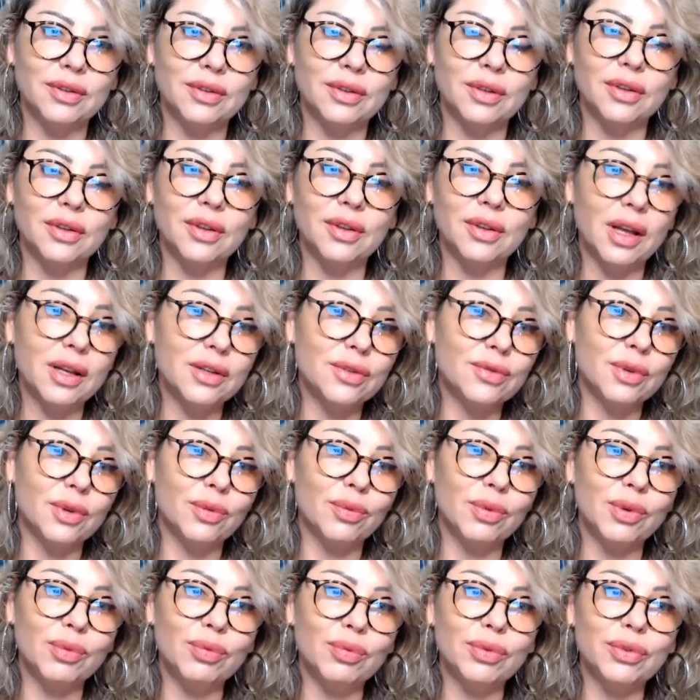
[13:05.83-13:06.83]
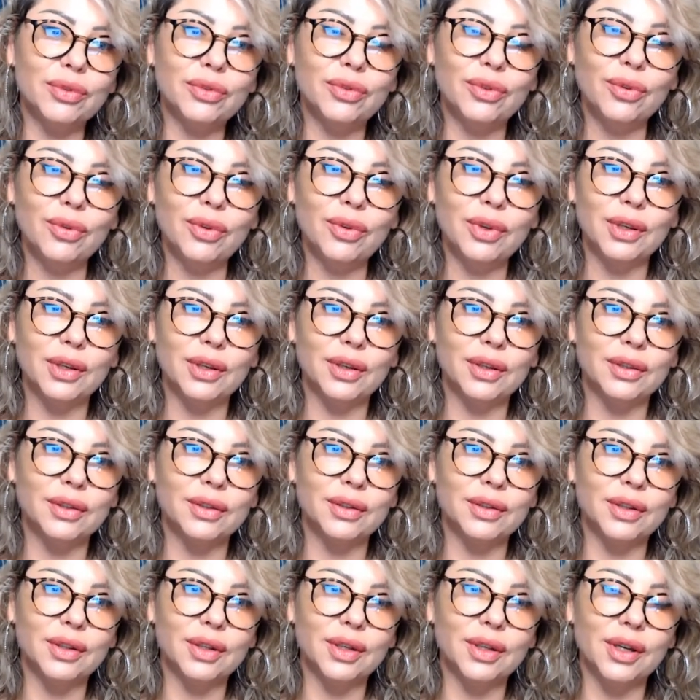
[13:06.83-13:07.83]
And that's why people doing it,
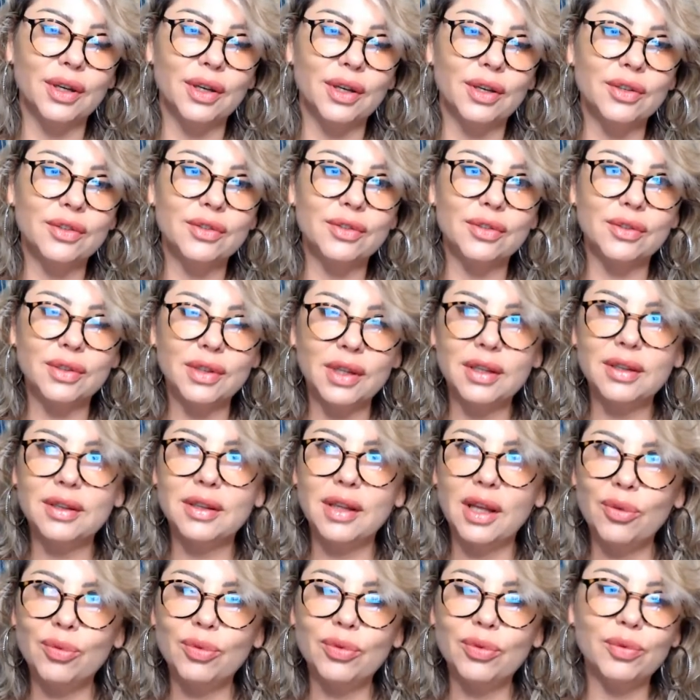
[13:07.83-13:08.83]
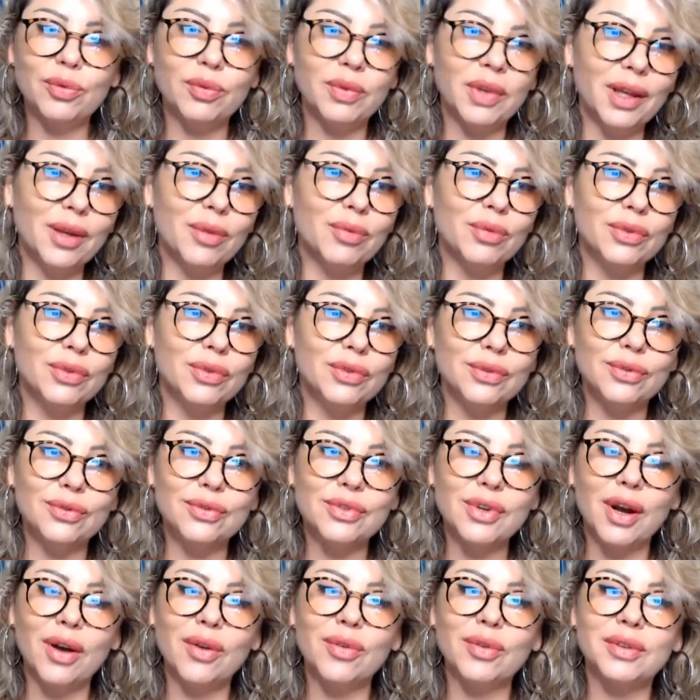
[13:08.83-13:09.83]
so that they will be able to
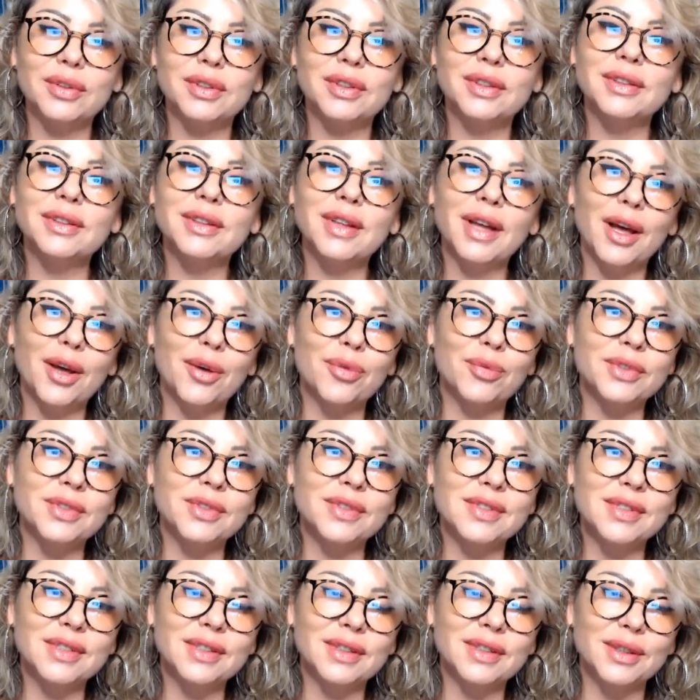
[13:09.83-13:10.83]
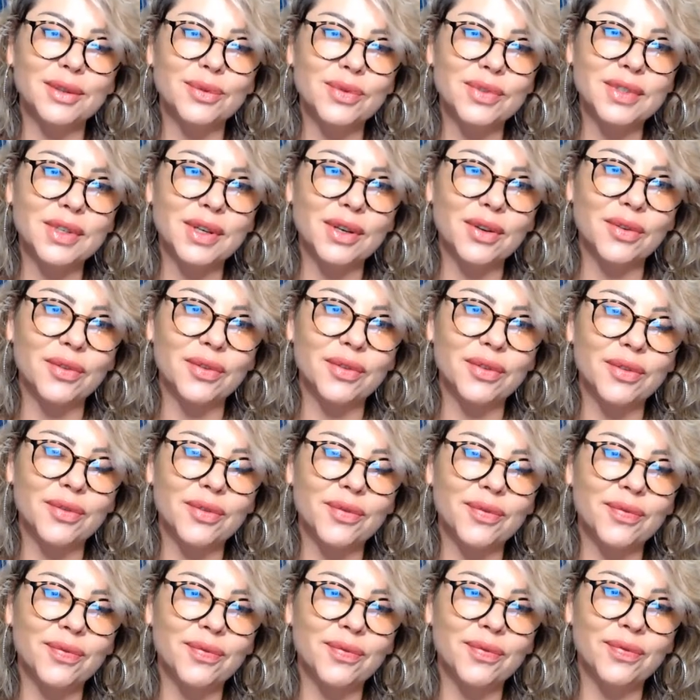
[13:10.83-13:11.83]
travel in time and see themselves.
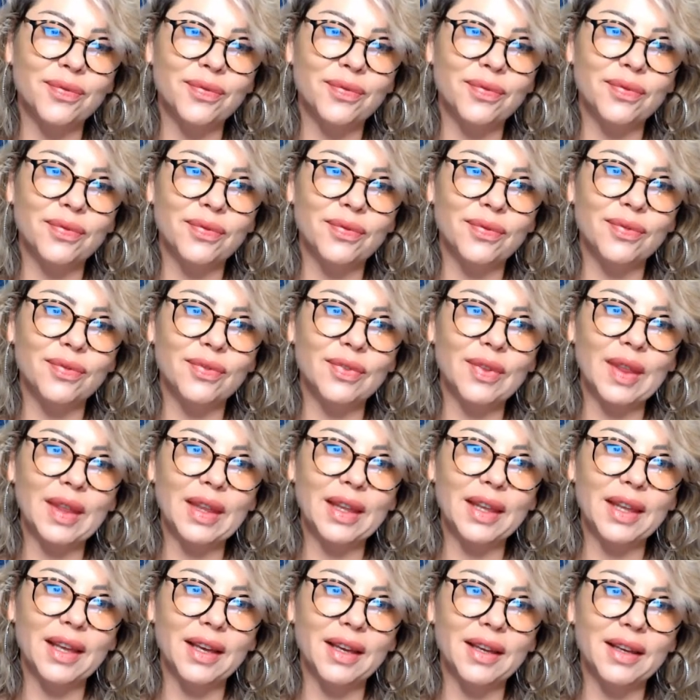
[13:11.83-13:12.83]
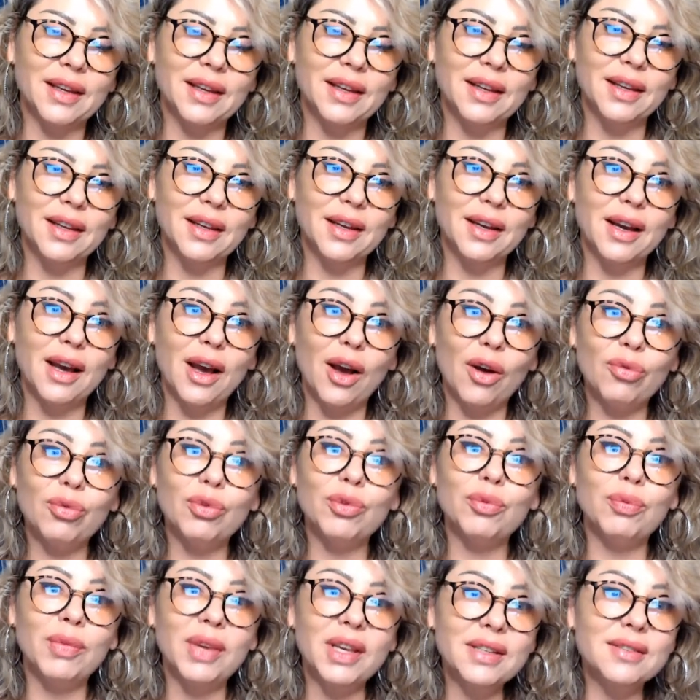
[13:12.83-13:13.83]
Okay, how
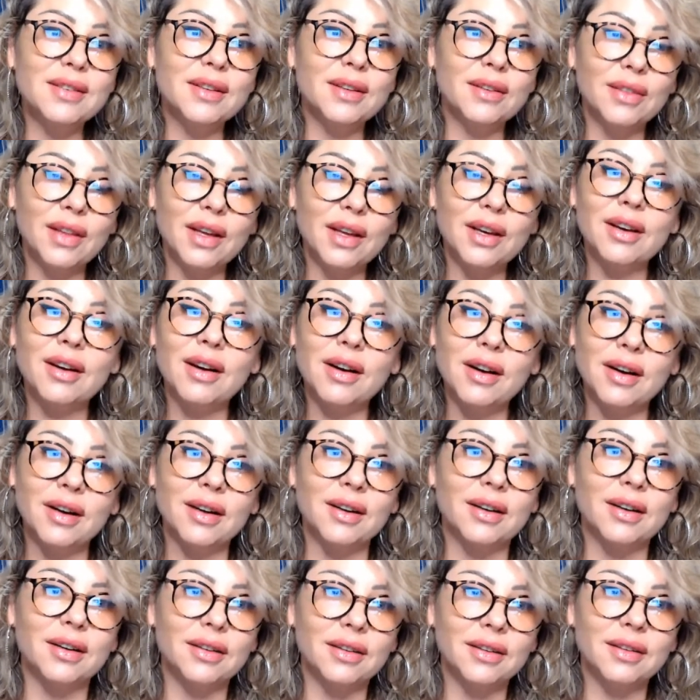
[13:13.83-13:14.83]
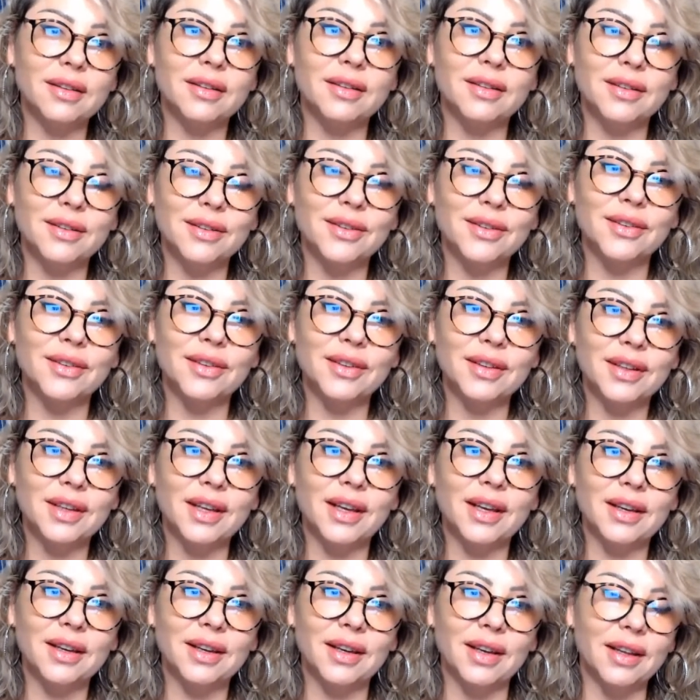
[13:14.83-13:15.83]
amazing they are.
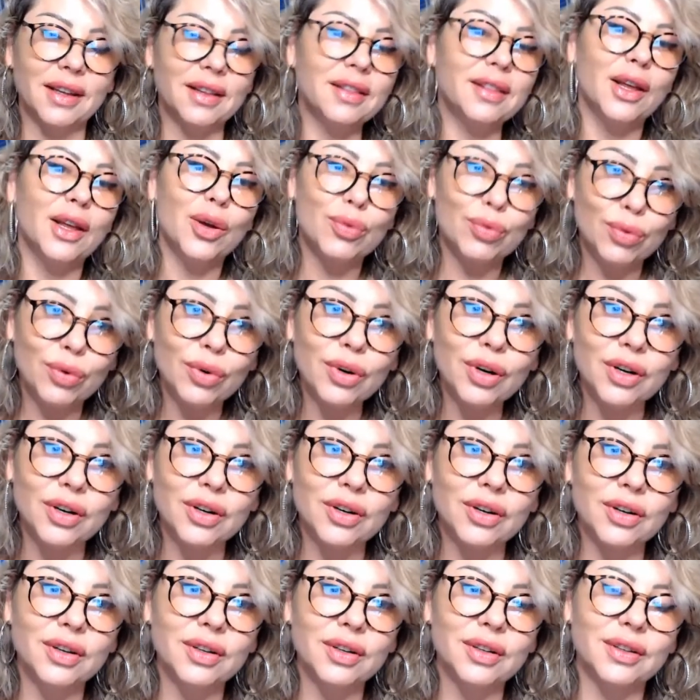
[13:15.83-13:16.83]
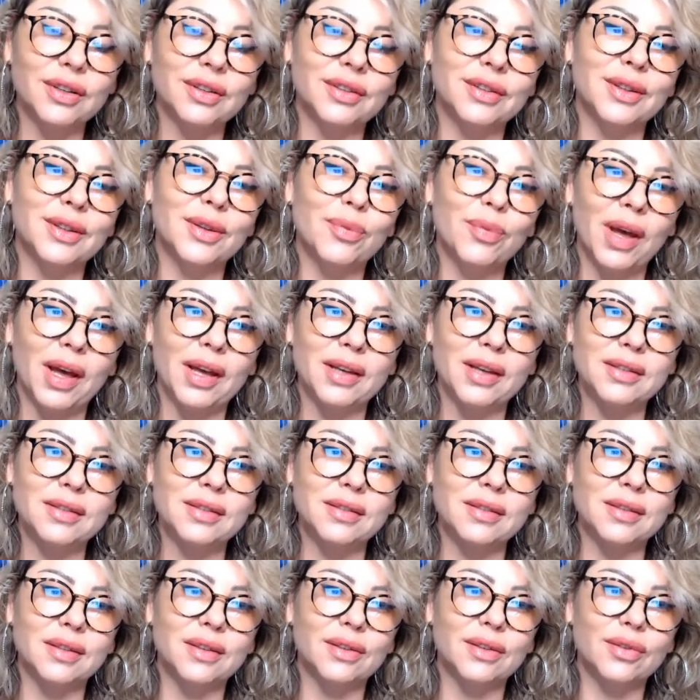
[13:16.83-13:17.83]
Okay, and they were in the past,
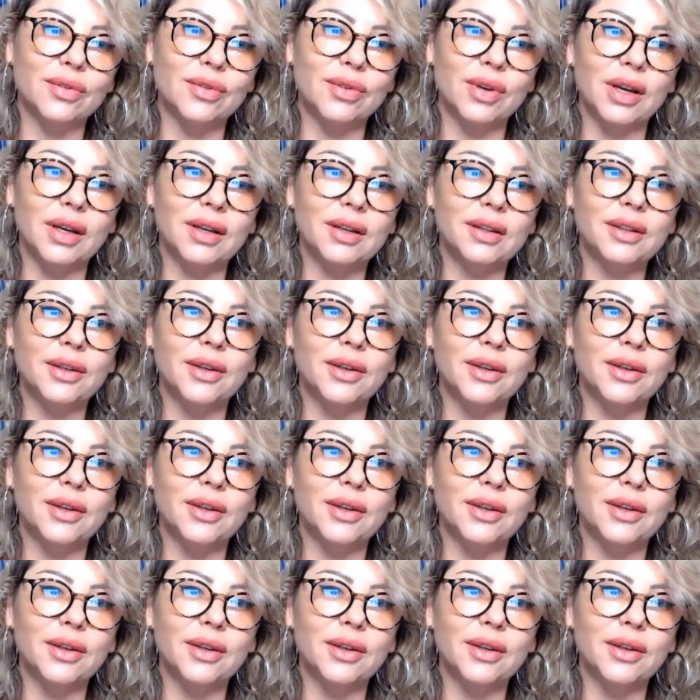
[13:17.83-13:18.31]
right?